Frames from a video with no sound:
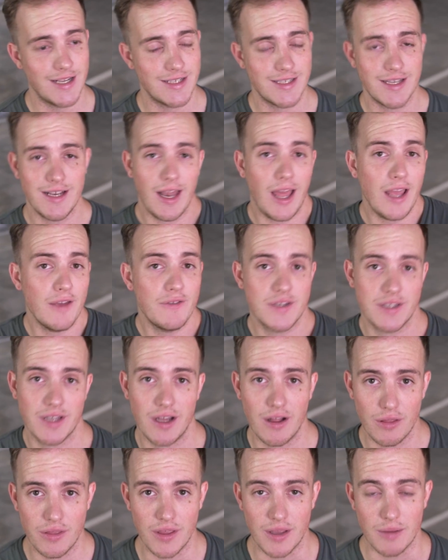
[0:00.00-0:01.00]
it as a
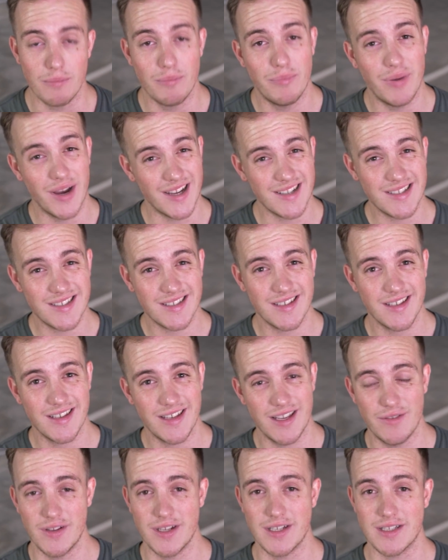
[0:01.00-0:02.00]
lifestyle thing, but
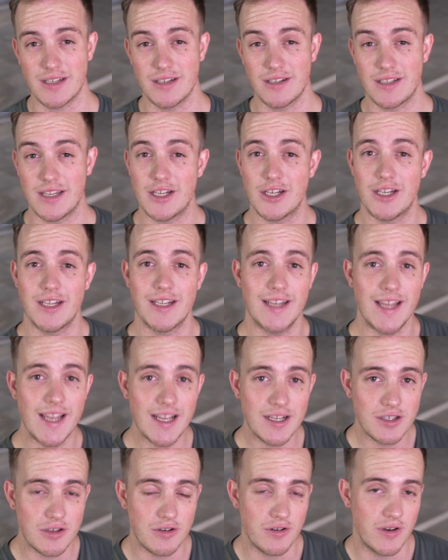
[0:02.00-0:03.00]
if it is essentially an
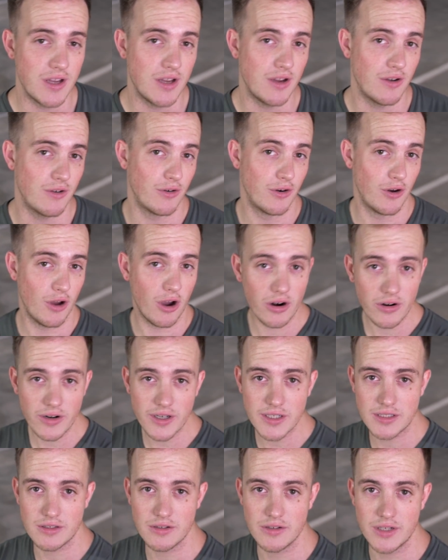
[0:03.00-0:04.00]
S3 or an
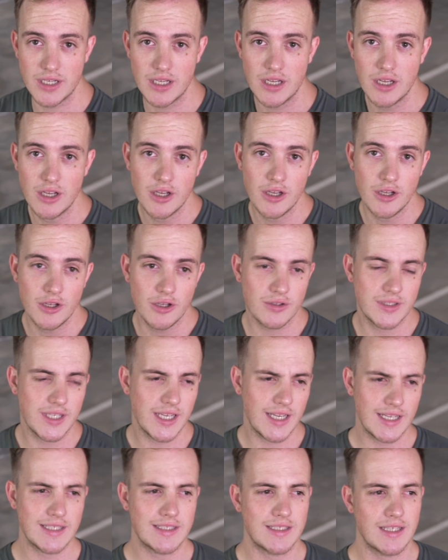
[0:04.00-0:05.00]
RS3, you'll
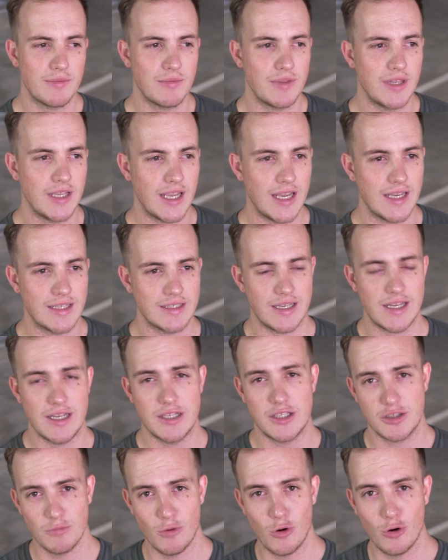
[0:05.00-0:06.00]
take it as something as a
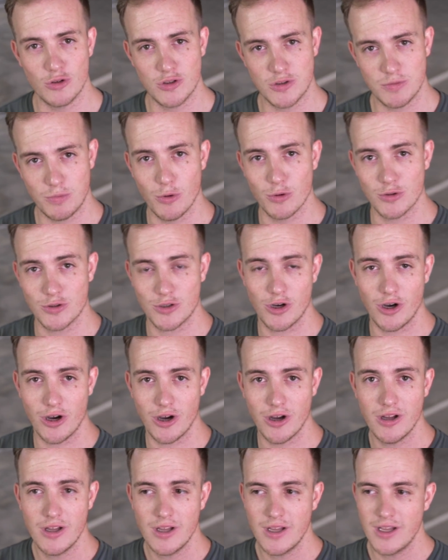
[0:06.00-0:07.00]
small sports
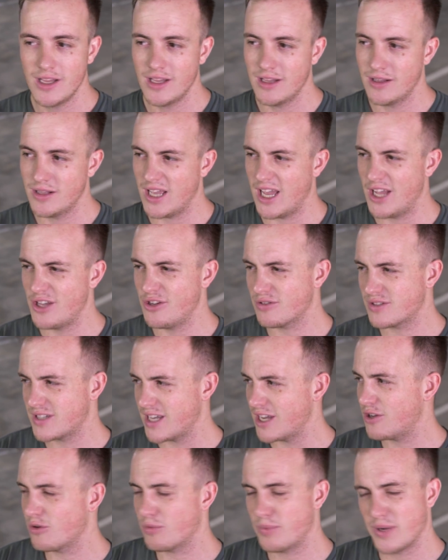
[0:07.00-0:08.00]
car, and you'll
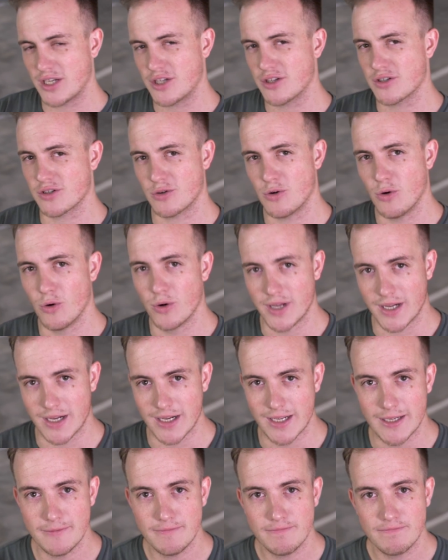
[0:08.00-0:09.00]
take your pictures
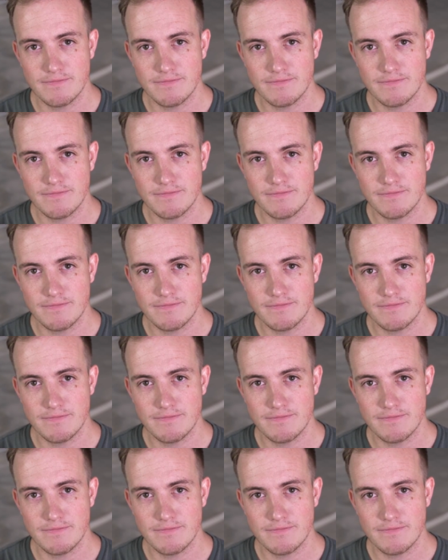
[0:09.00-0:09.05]
accordingly.